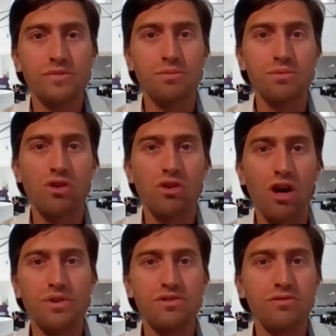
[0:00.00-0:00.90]

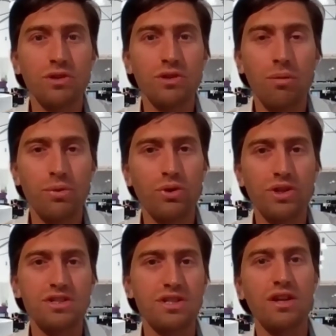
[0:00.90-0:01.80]
subscribers fully
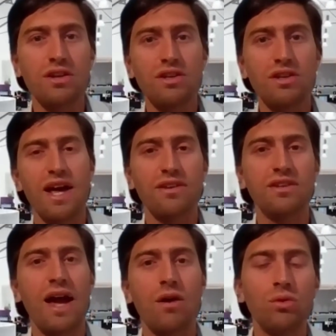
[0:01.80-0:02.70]
onboarded to
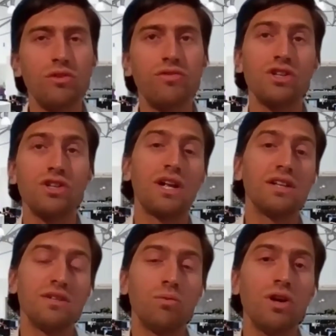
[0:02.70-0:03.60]
understand how all the
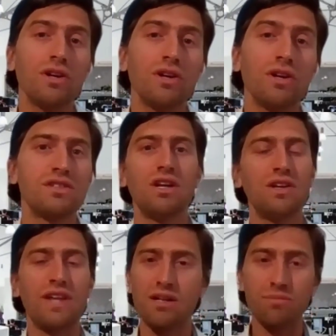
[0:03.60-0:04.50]
functionality works.
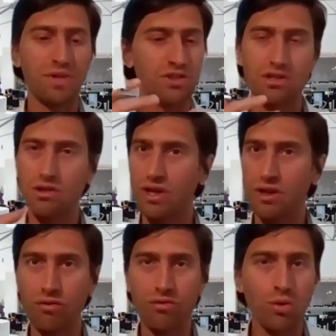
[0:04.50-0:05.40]
And that can be just
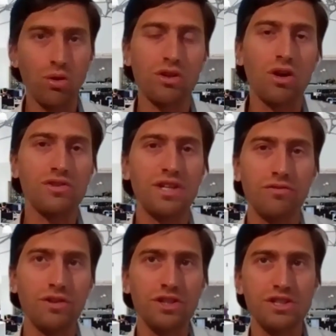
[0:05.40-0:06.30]
looking through all of the
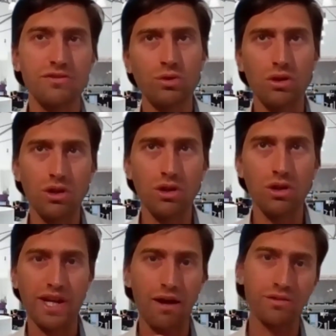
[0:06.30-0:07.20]
content first of all, or
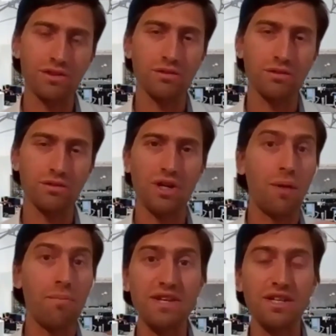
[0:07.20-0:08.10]
learning how to
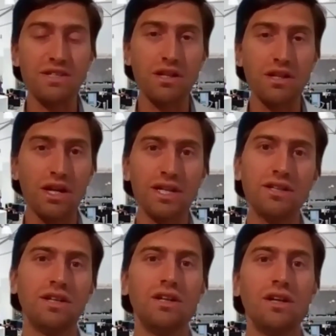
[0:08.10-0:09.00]
amend it
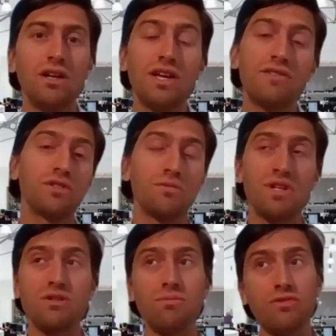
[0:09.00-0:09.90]
slightly. And therefore, as I
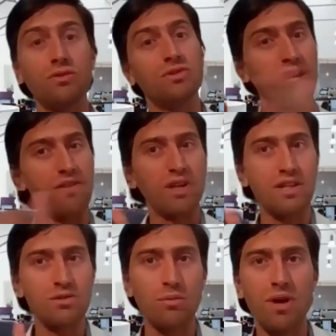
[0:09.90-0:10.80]
mentioned before, saving
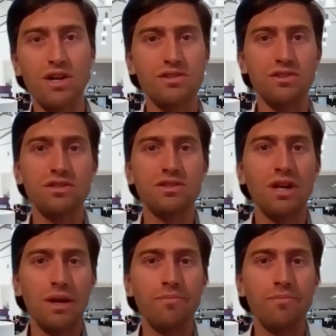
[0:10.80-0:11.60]
it into a master's